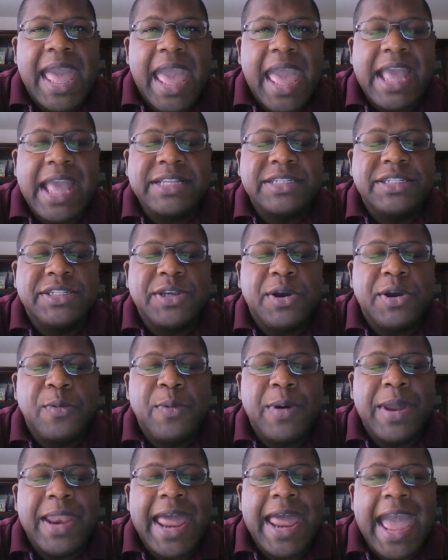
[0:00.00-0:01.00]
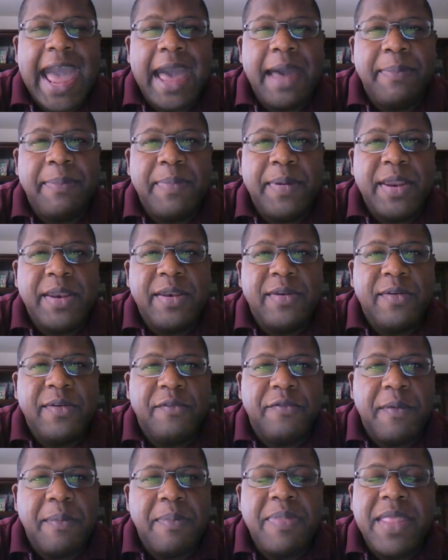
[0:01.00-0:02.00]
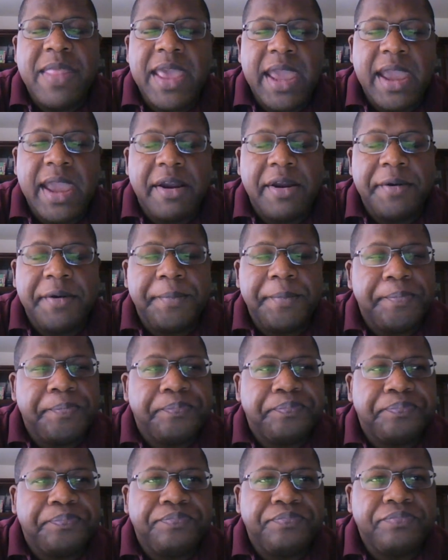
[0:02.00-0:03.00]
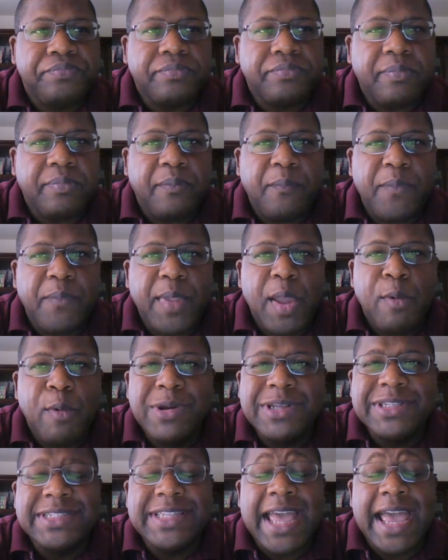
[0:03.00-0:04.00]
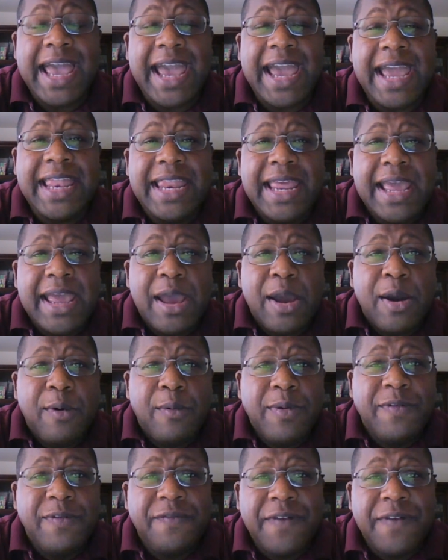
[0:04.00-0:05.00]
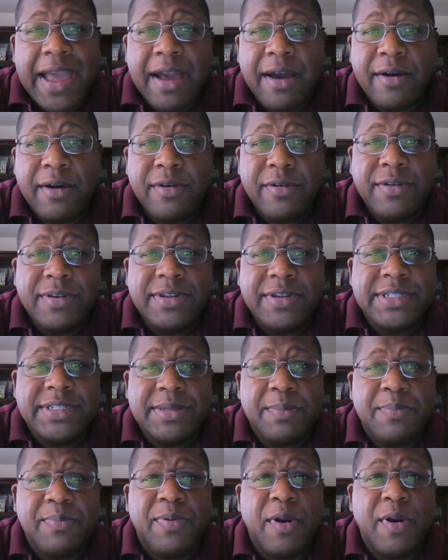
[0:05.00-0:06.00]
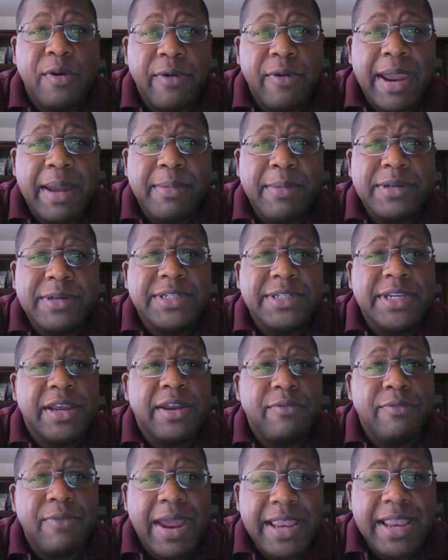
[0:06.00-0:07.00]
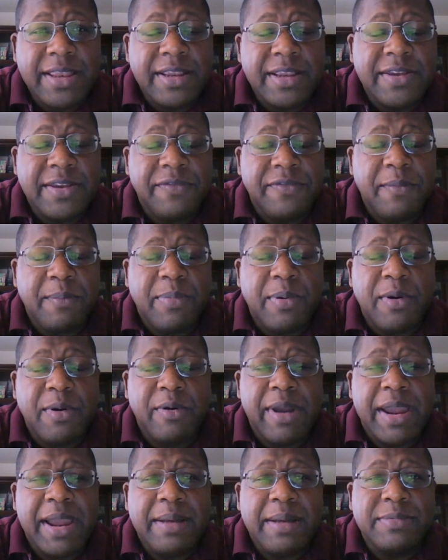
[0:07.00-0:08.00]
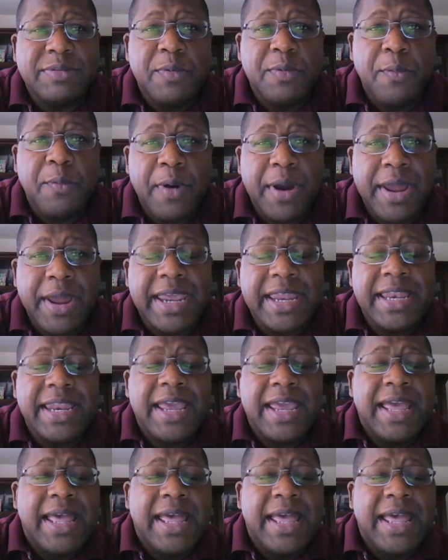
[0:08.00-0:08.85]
And so what happened from there was that we found some programmers that could write the different programs we wanted.